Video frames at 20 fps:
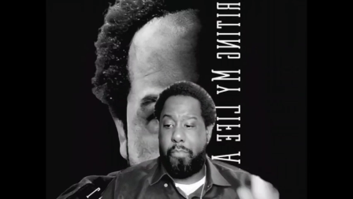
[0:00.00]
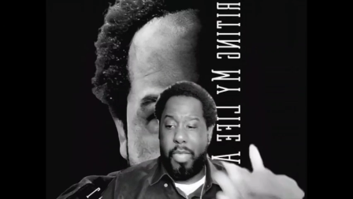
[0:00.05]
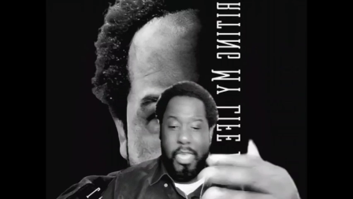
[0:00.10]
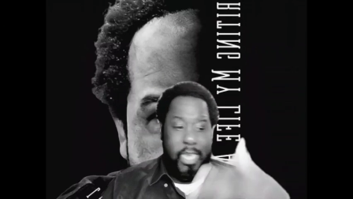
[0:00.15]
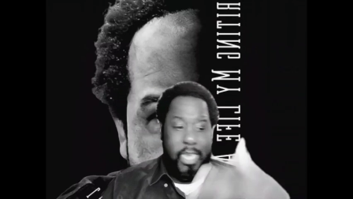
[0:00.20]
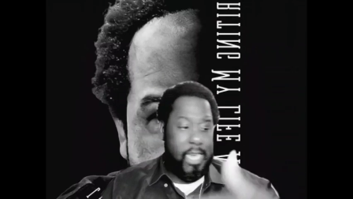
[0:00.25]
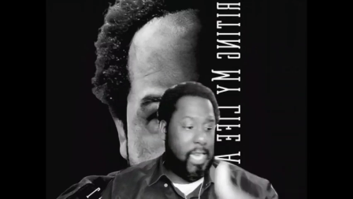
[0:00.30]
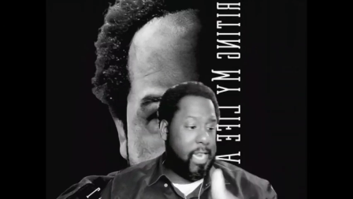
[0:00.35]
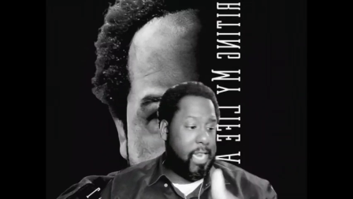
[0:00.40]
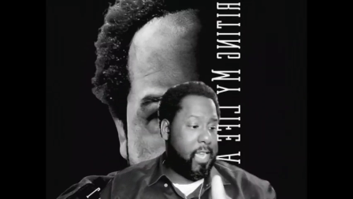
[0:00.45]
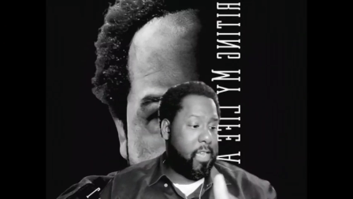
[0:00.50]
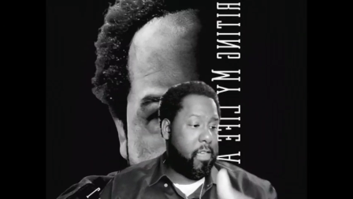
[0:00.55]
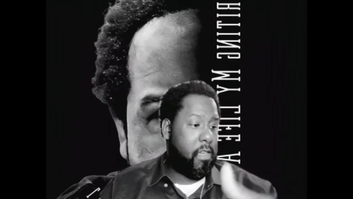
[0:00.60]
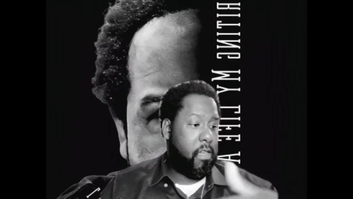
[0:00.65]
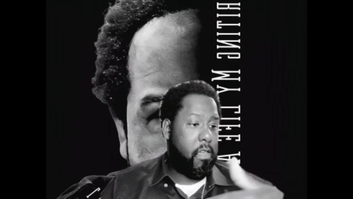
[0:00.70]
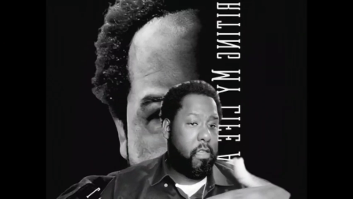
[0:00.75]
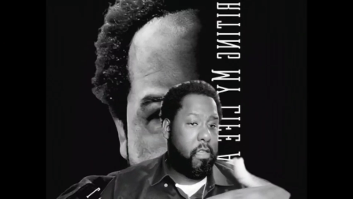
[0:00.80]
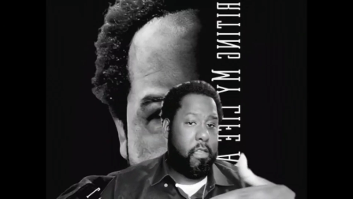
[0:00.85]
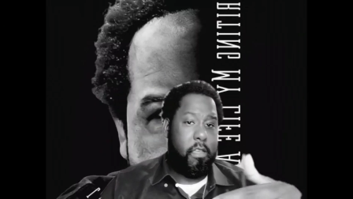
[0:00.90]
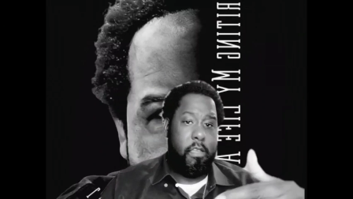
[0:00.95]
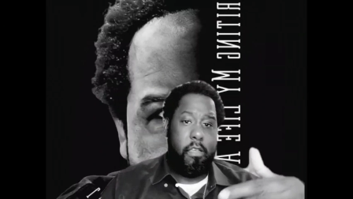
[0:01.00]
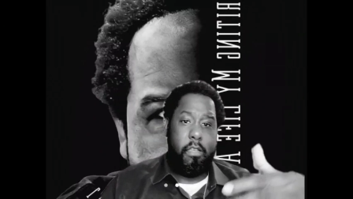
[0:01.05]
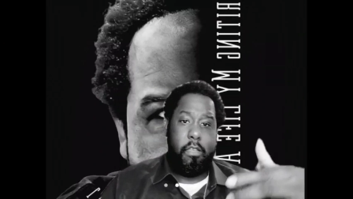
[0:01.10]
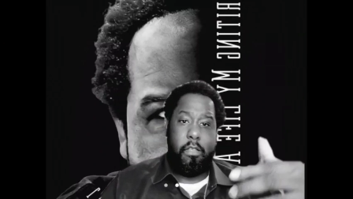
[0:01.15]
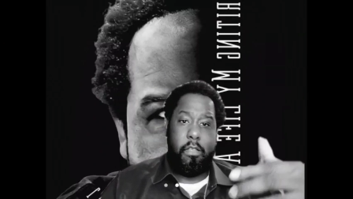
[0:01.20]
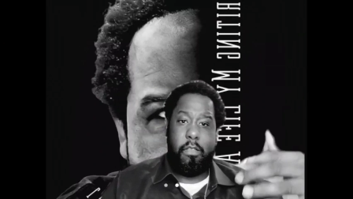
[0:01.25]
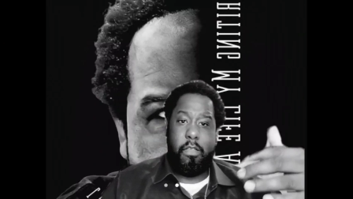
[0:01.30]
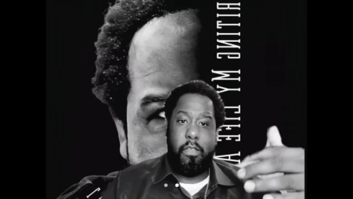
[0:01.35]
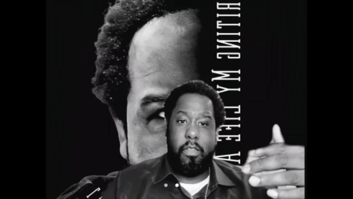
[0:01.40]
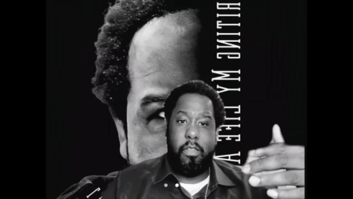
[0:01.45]
The beginning,
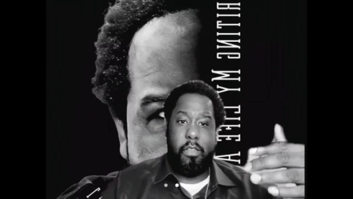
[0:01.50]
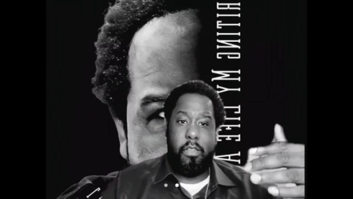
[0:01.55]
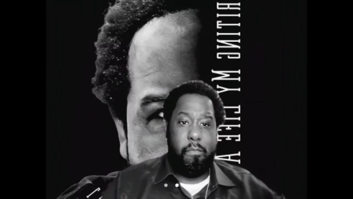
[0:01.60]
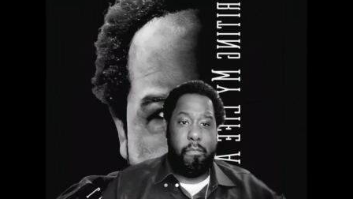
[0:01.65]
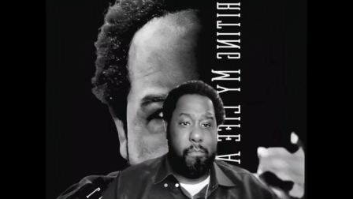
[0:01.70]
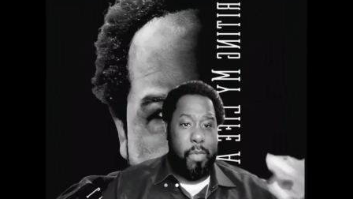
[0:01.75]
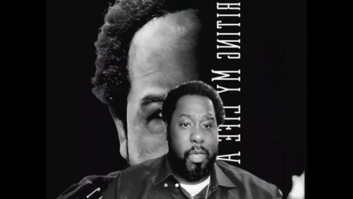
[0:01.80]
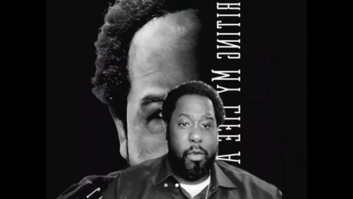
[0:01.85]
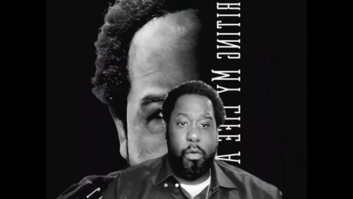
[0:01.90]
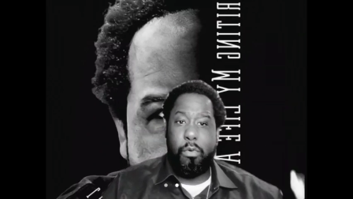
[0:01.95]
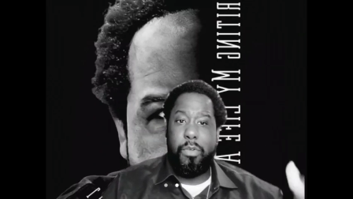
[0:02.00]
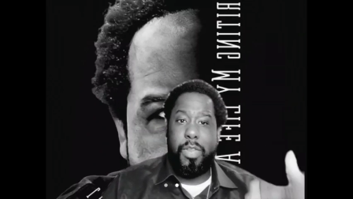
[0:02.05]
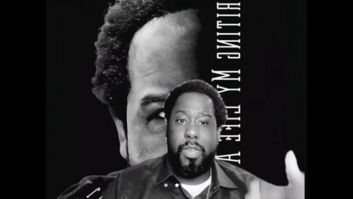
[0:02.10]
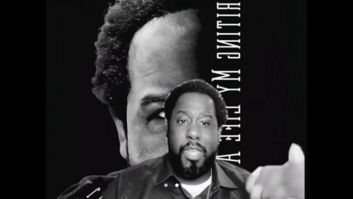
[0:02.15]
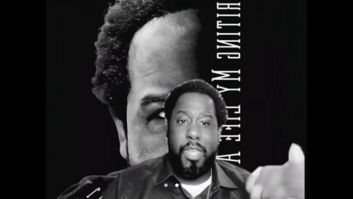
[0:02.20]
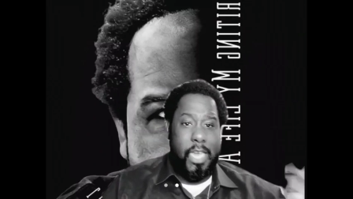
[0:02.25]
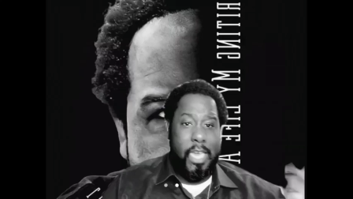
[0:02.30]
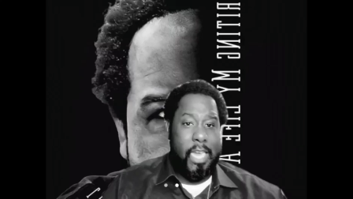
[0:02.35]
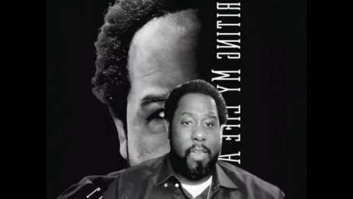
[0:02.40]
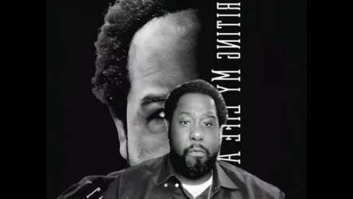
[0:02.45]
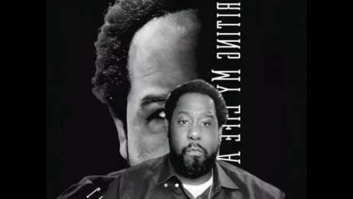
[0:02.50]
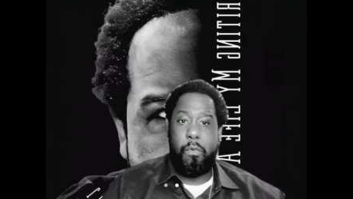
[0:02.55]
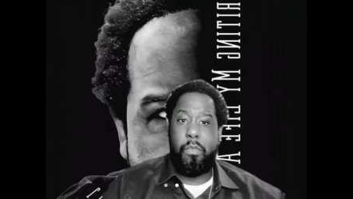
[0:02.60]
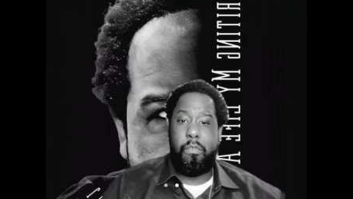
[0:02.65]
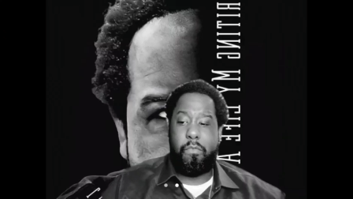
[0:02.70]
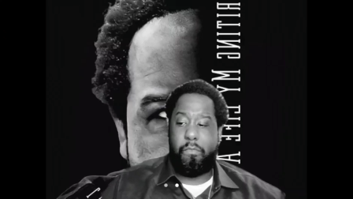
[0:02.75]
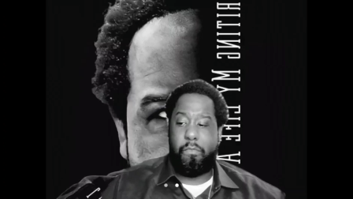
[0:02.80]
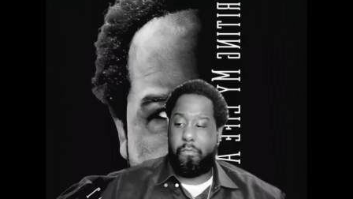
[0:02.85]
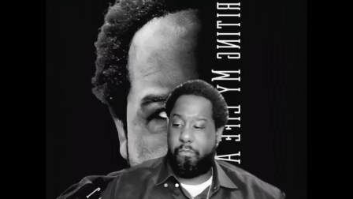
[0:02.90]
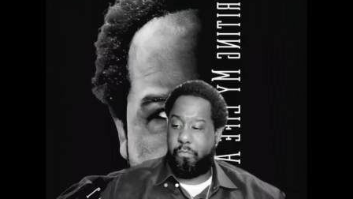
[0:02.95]
the middle, the end
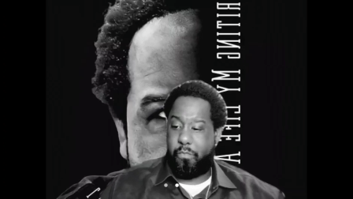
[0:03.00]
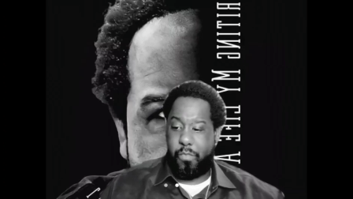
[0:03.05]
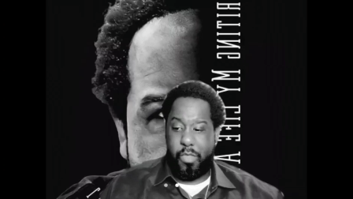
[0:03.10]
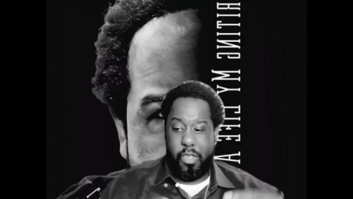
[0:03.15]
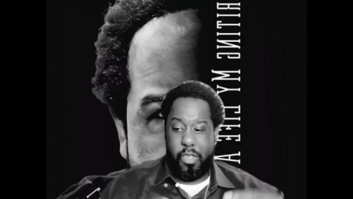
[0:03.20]
was